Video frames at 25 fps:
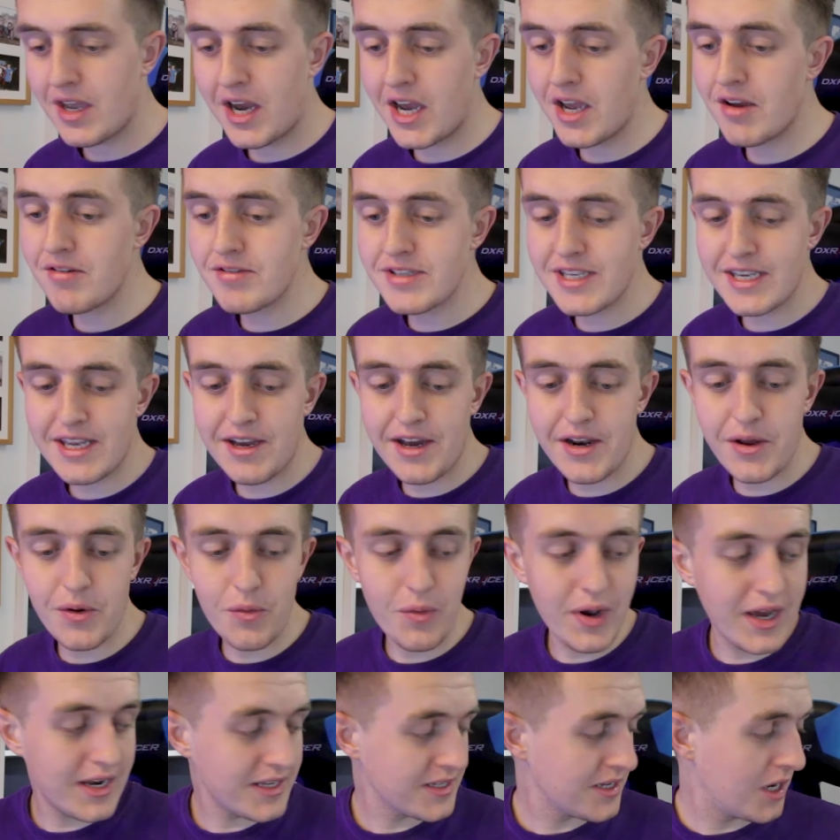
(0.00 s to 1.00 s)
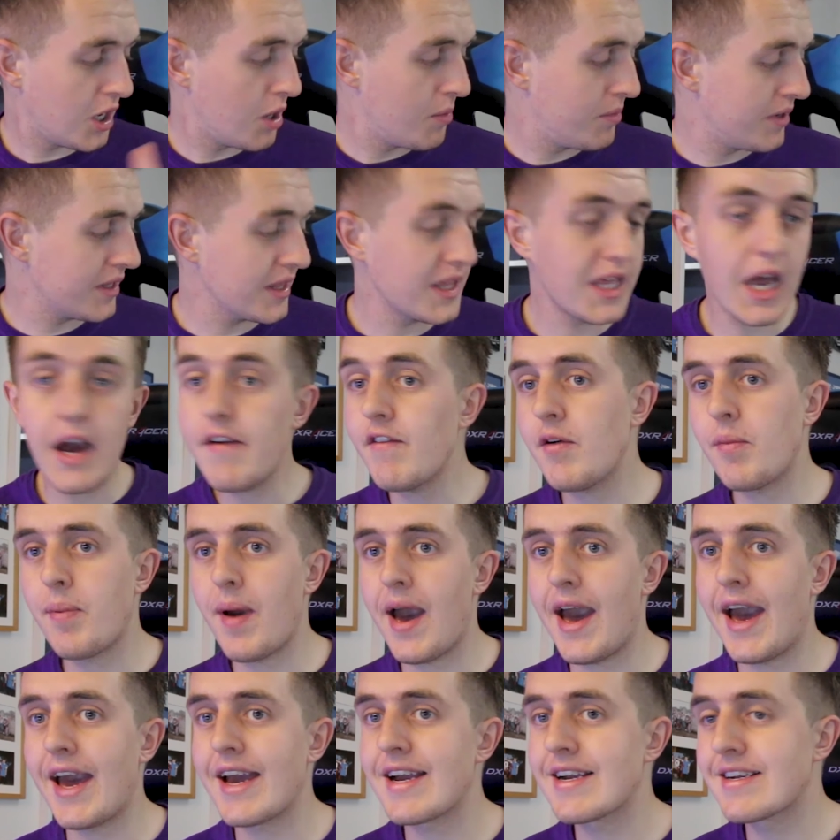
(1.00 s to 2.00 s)
I honestly cannot wait to start opening the other
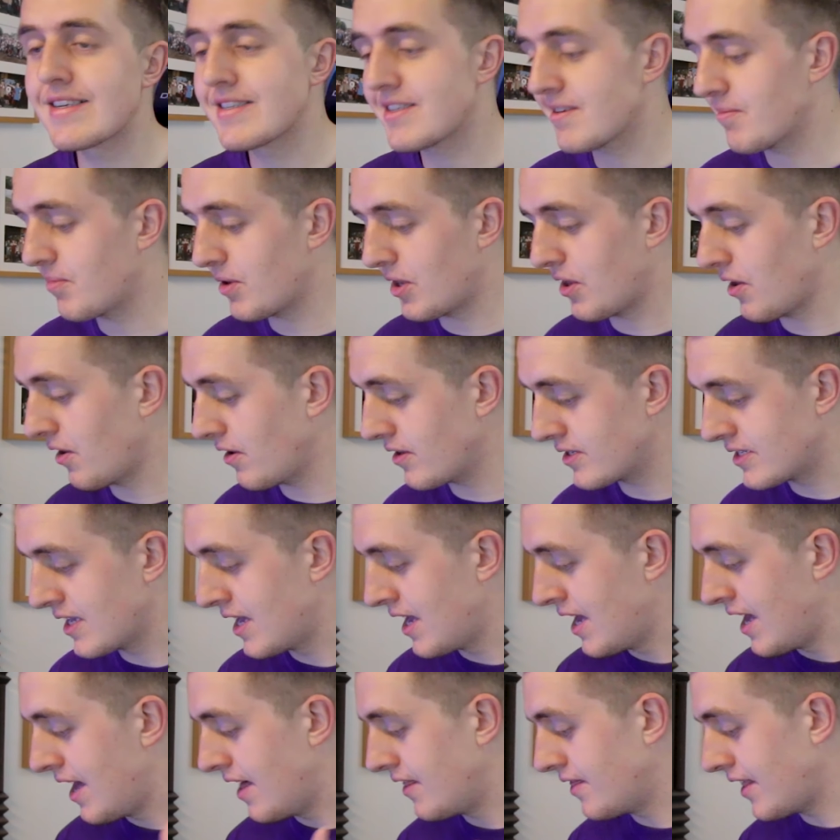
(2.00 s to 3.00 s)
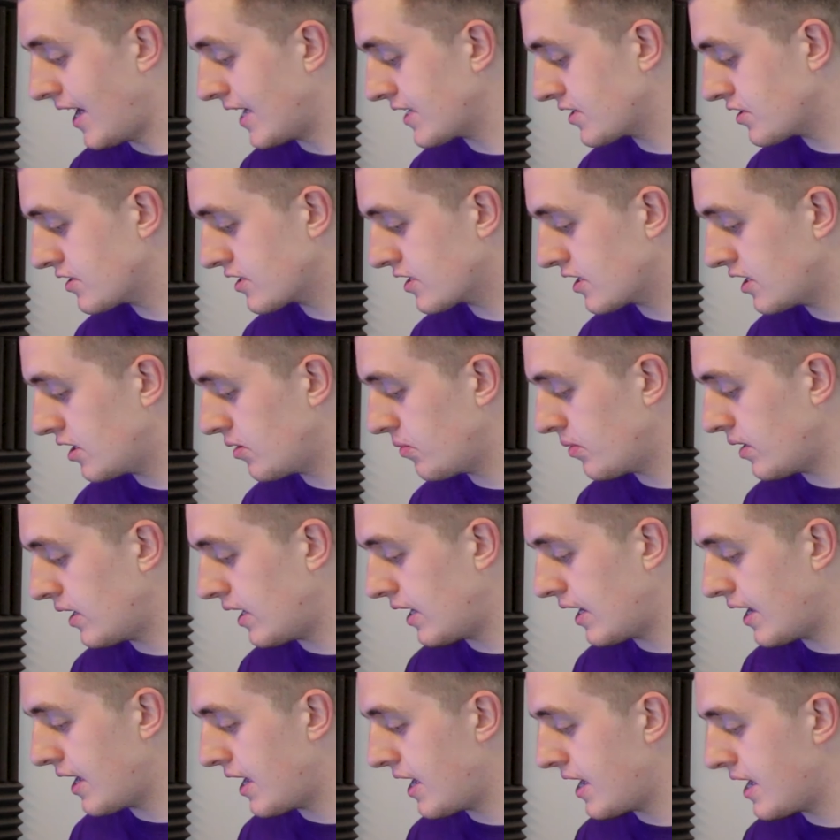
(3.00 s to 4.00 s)
packs, because that's just going to
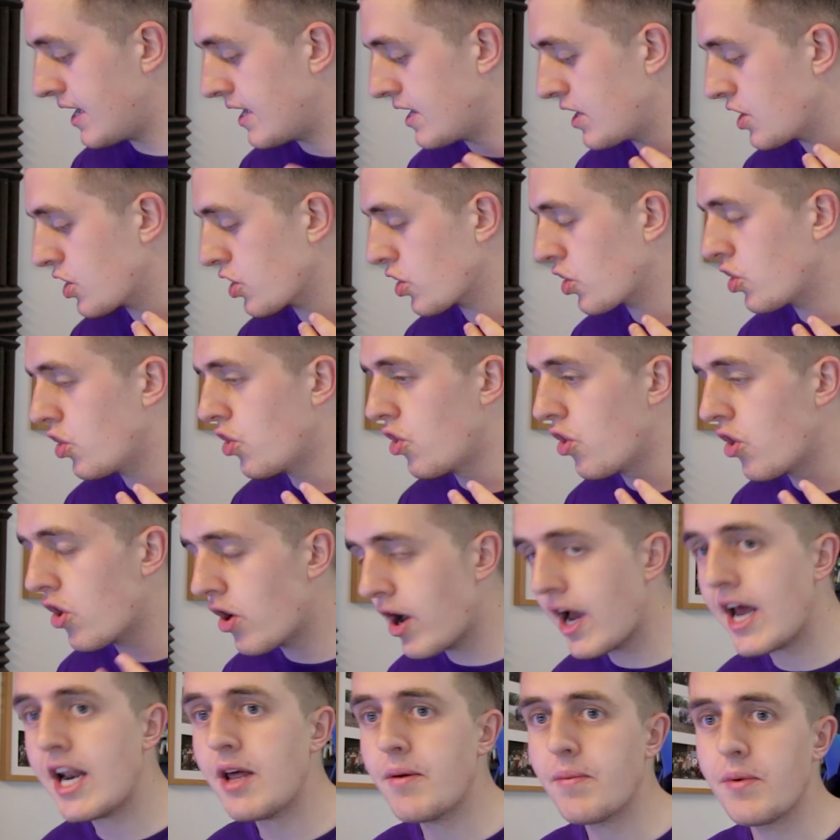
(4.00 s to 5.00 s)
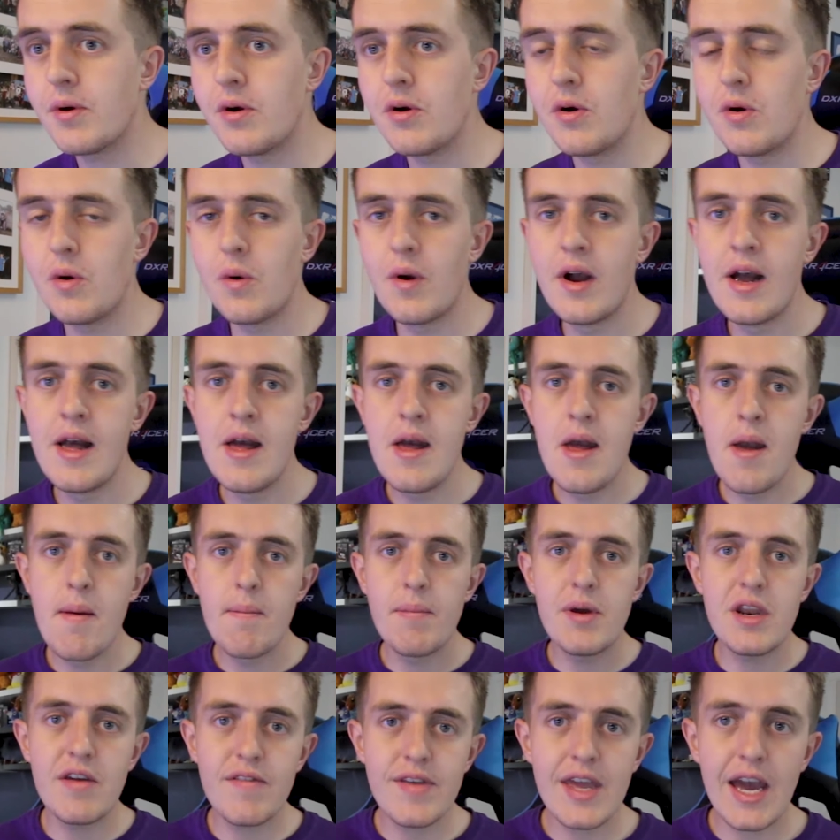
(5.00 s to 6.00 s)
be incredible.
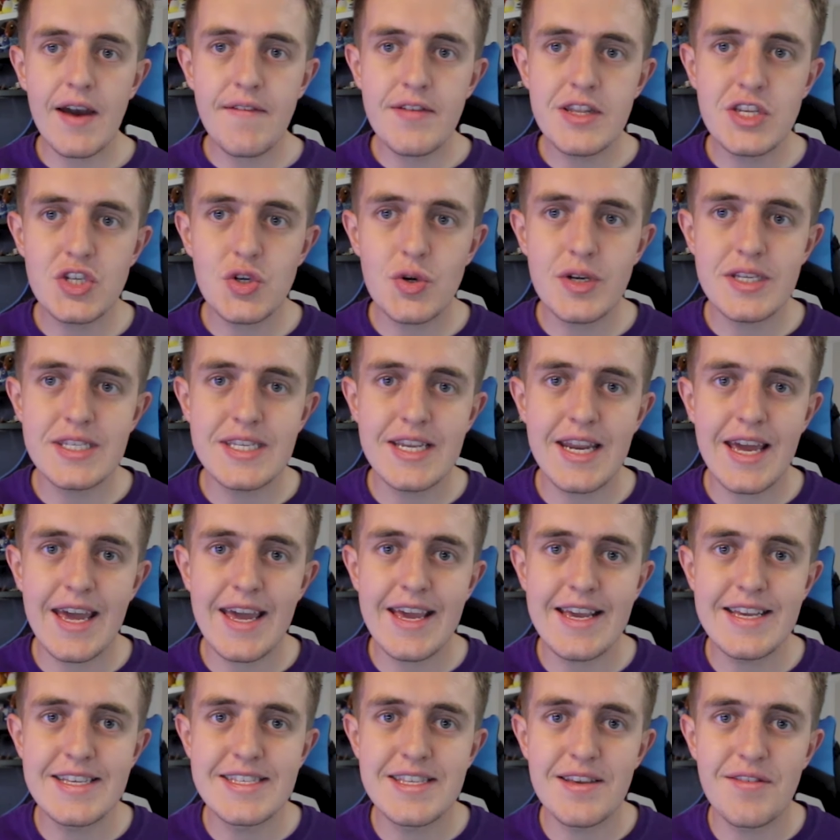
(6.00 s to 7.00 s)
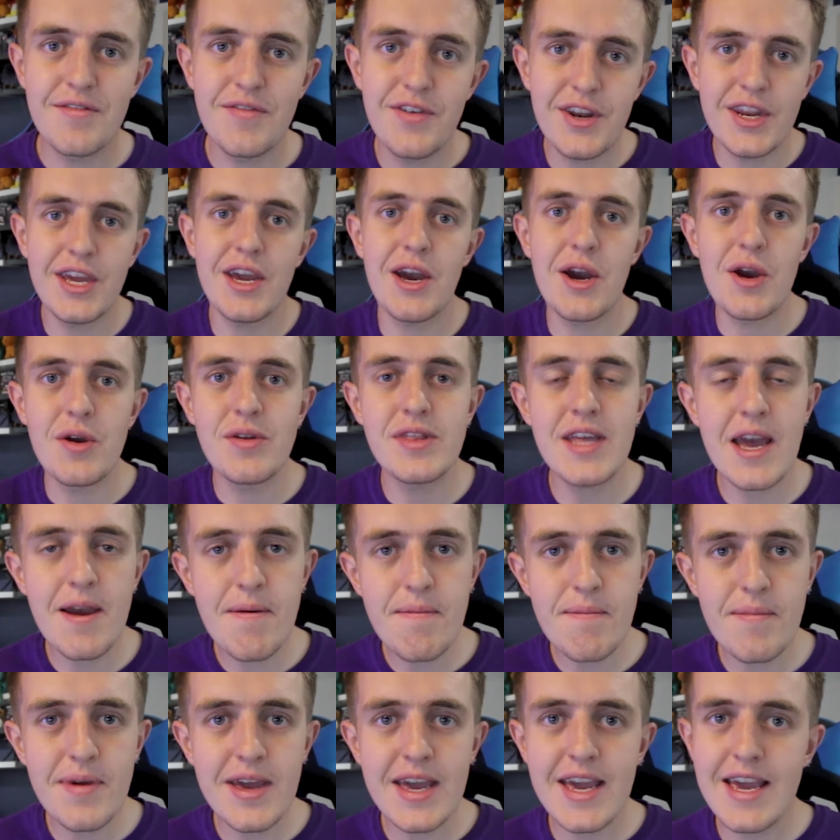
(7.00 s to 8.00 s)
But if you have enjoyed today's video,
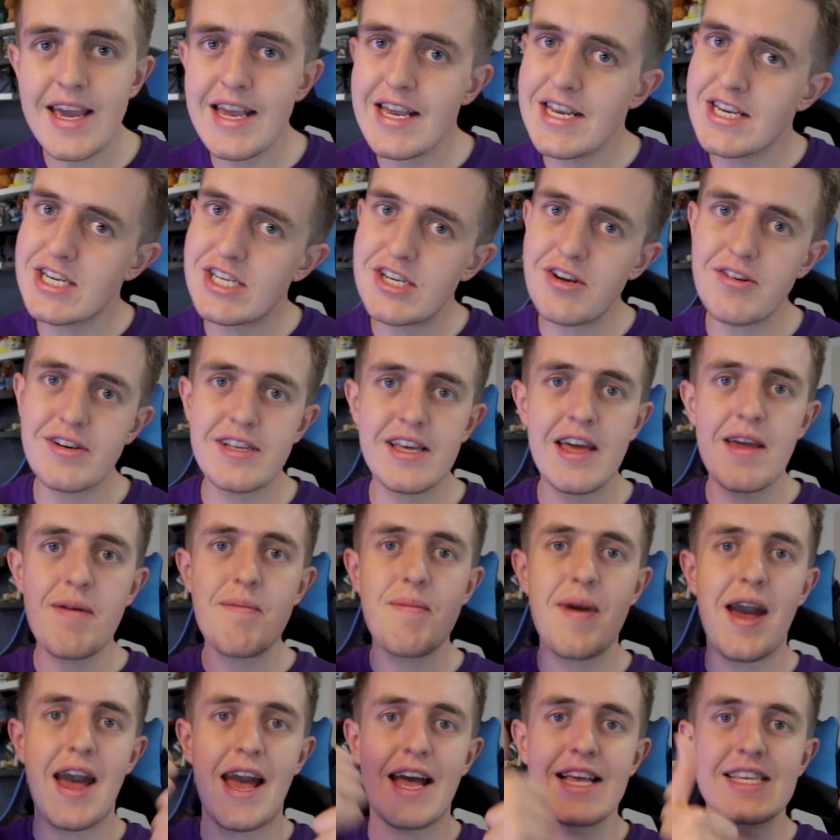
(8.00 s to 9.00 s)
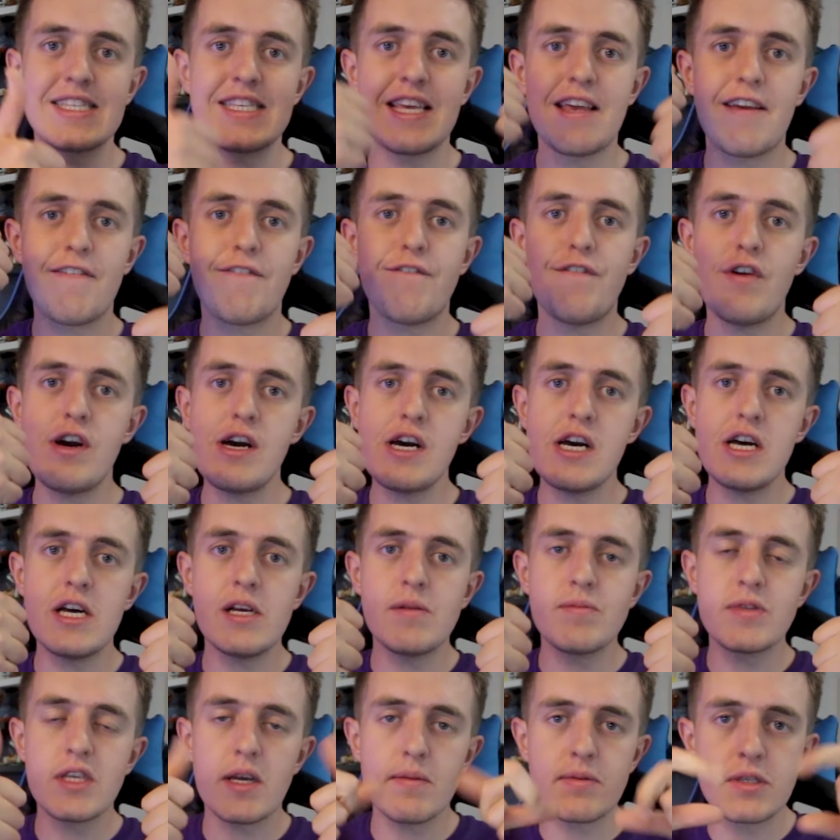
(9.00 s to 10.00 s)
then be sure to give a massive
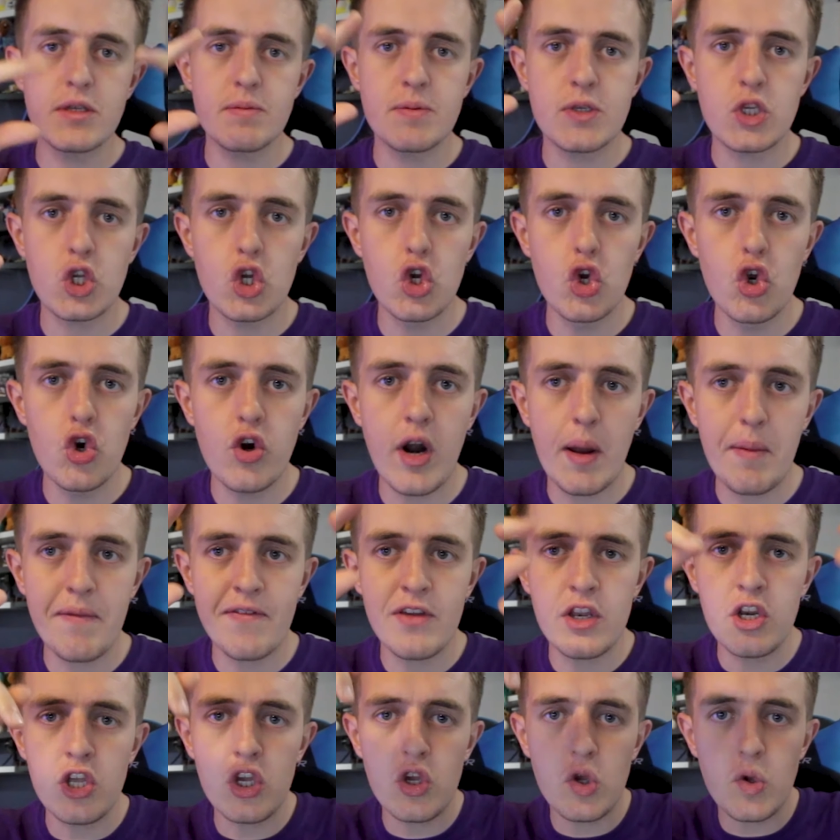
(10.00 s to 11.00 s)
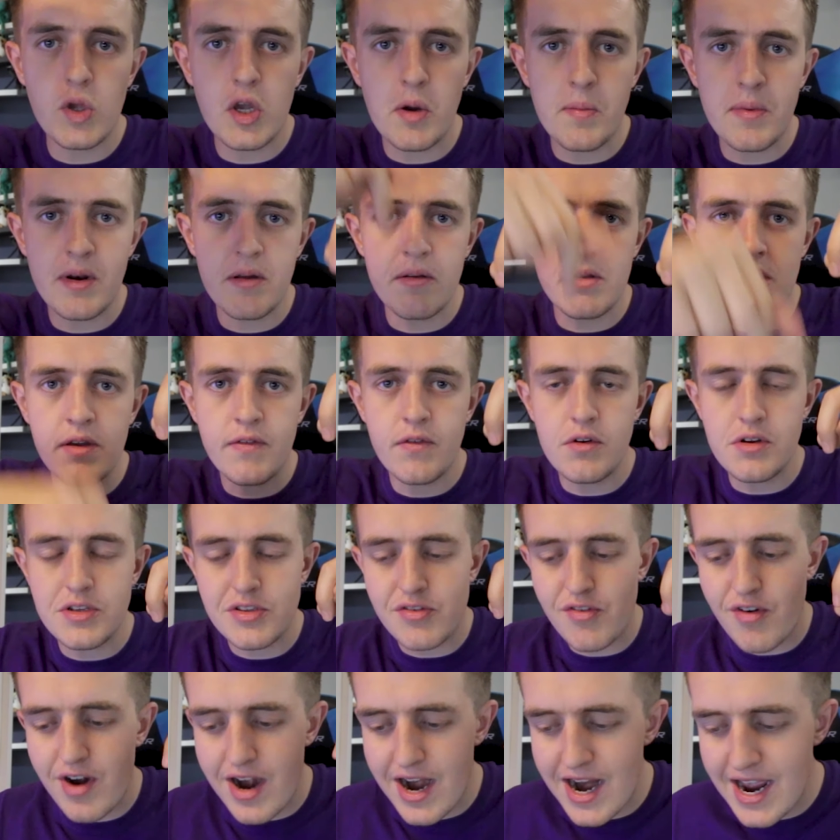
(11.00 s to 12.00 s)
thumbs up, subscribe if you're new, comment on your
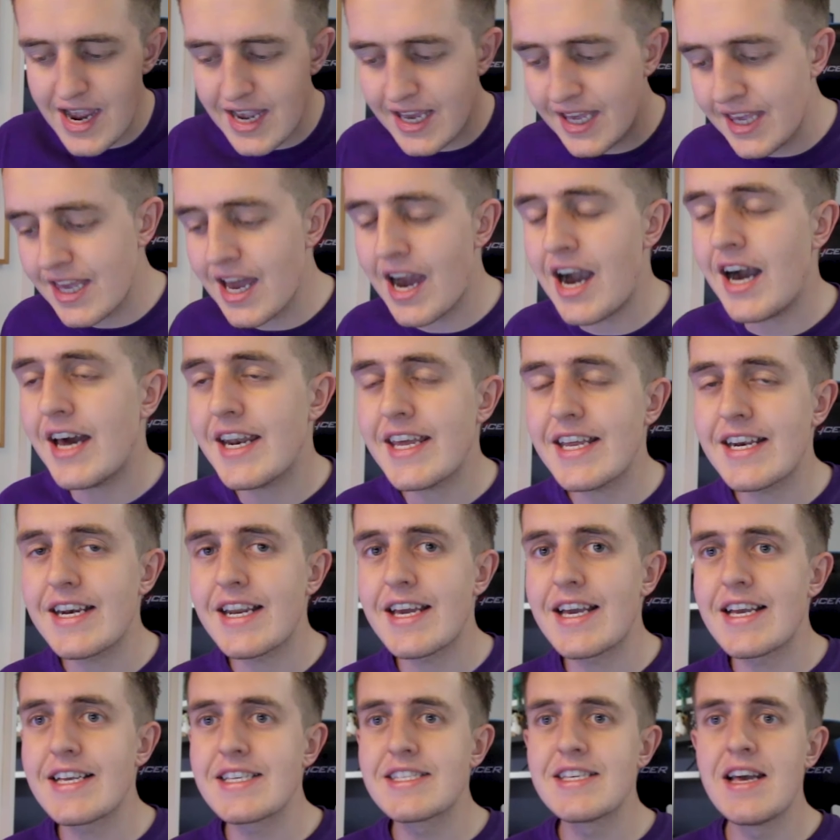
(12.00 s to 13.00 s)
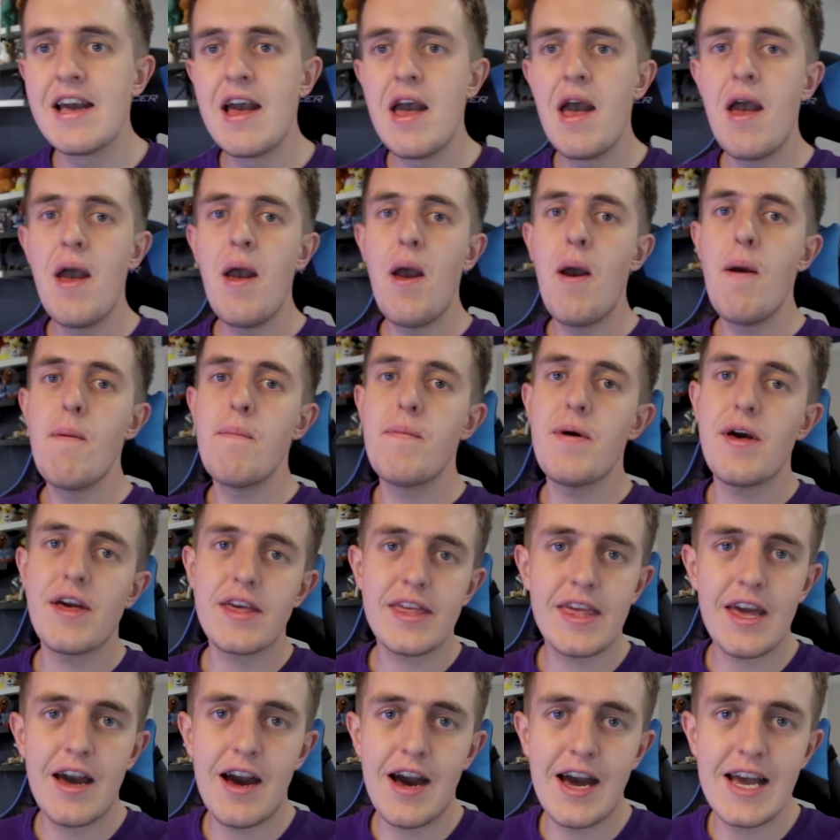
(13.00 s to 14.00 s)
thoughts regarding this.
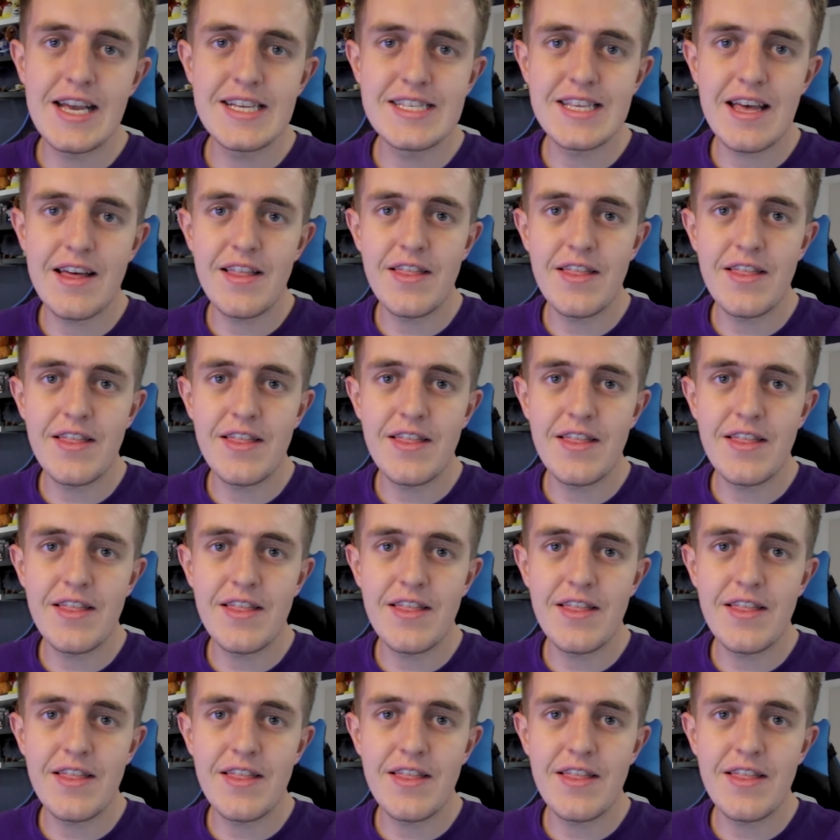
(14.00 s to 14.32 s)
But guys,